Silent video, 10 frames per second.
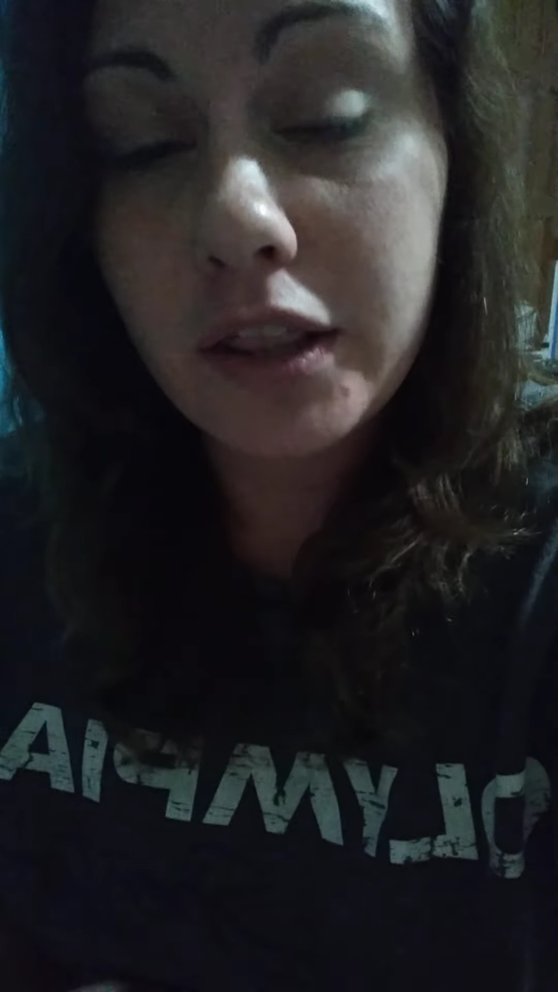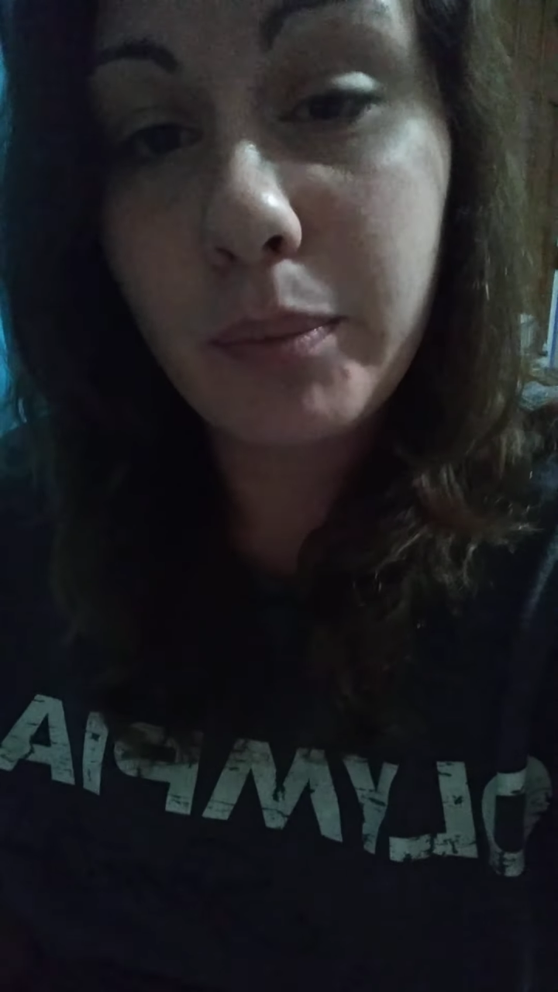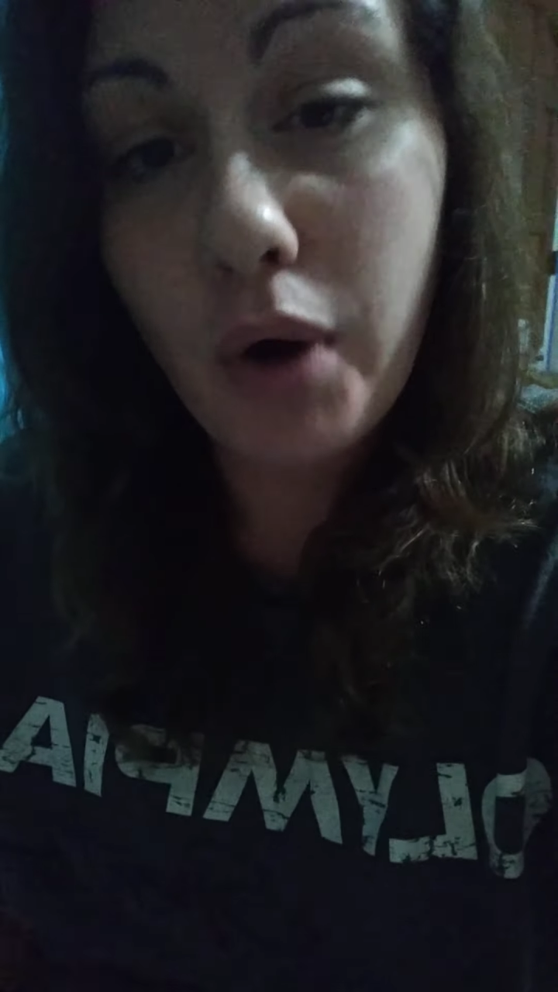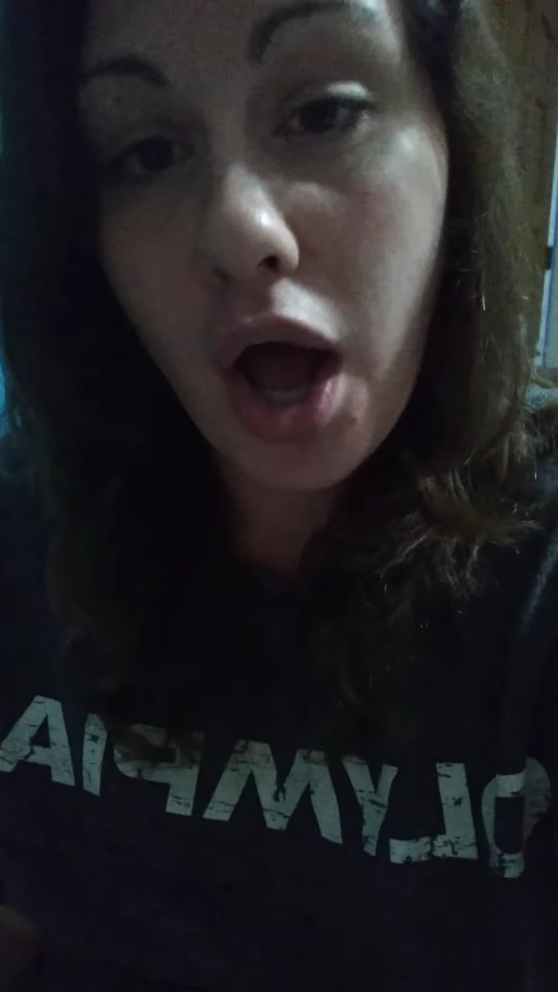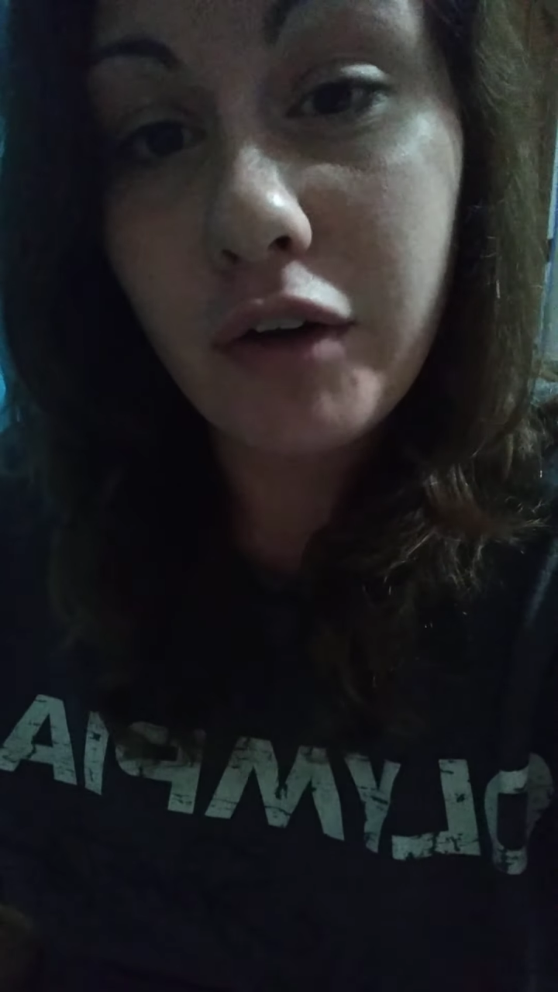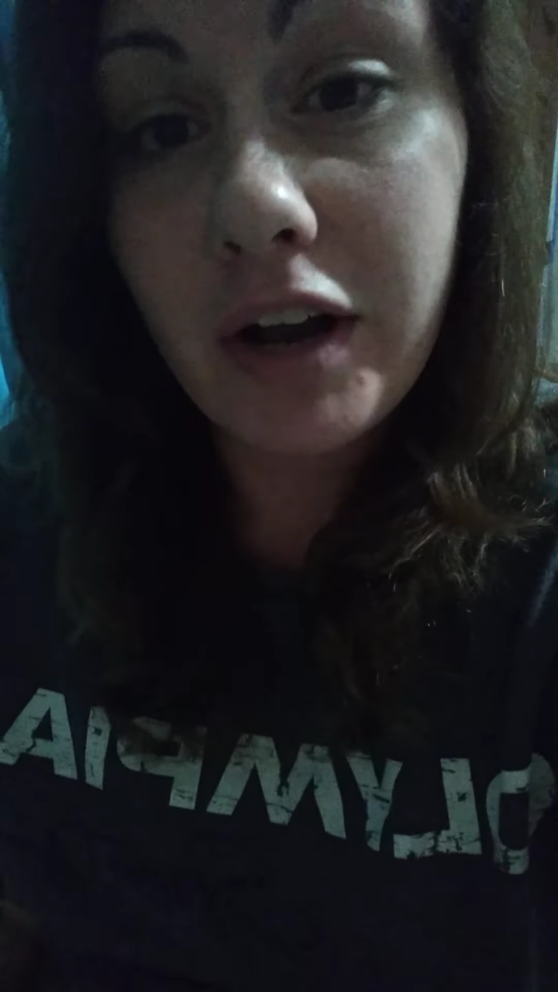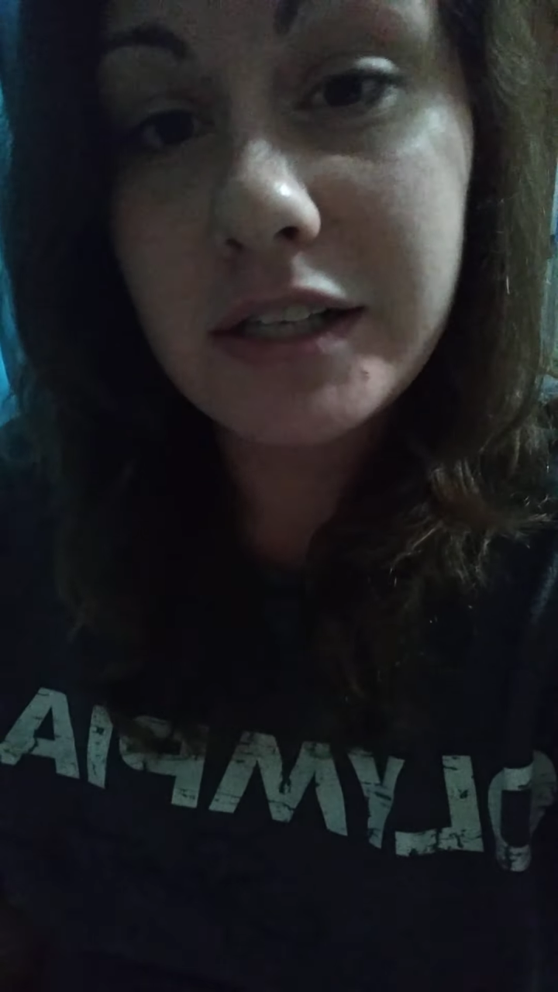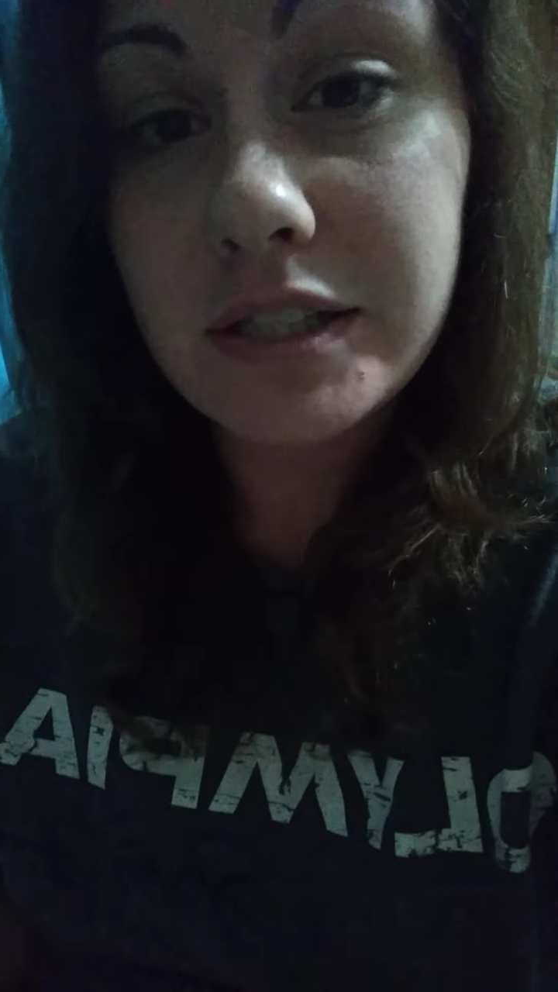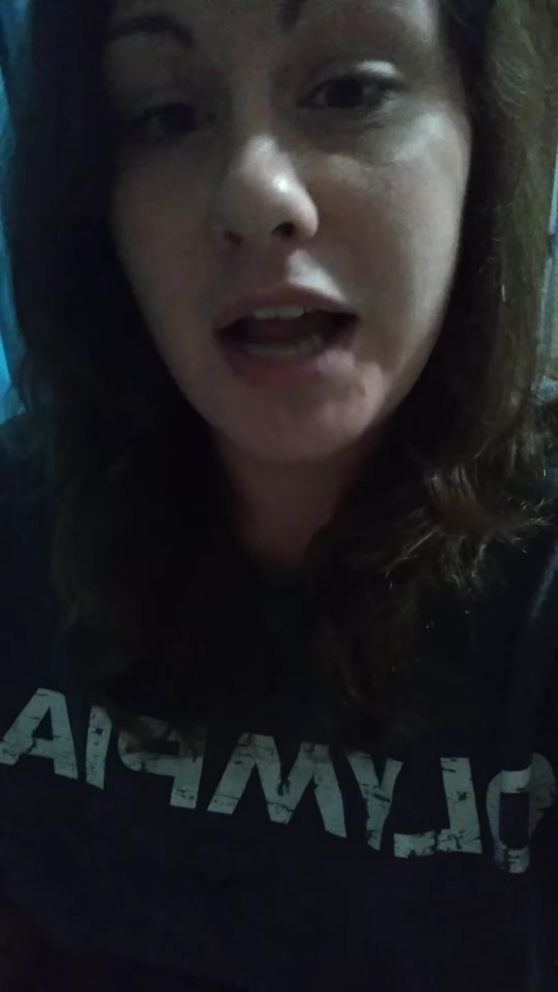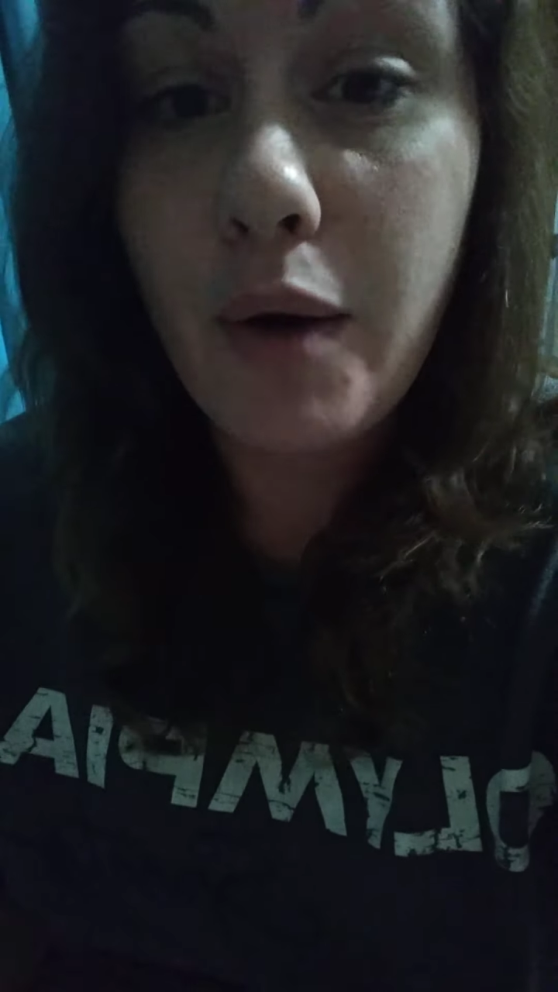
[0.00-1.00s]
the
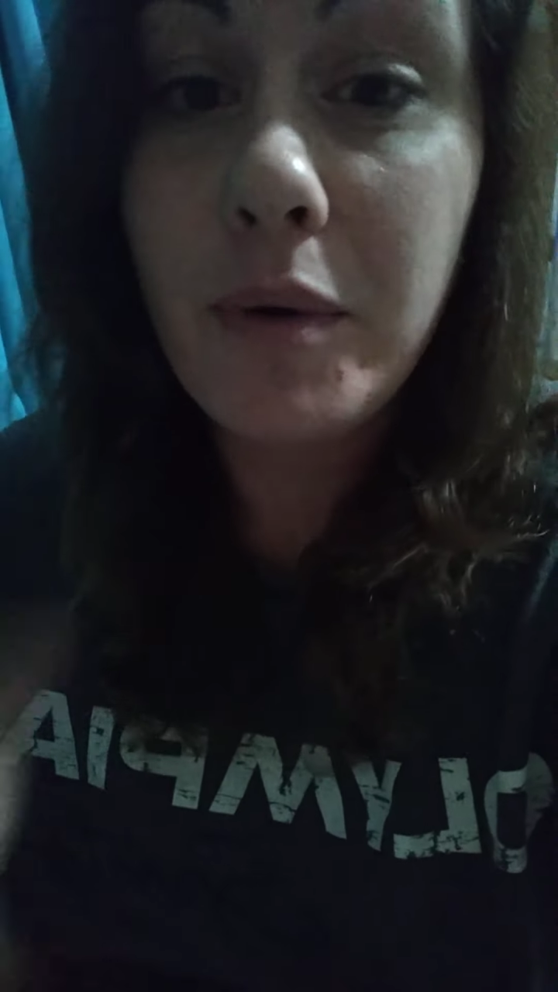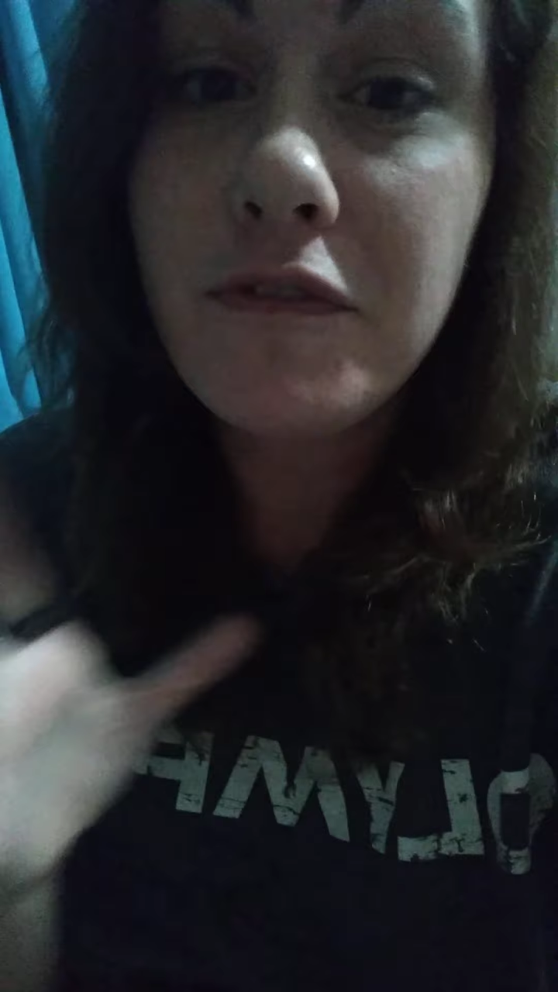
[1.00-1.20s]
progress and how I'm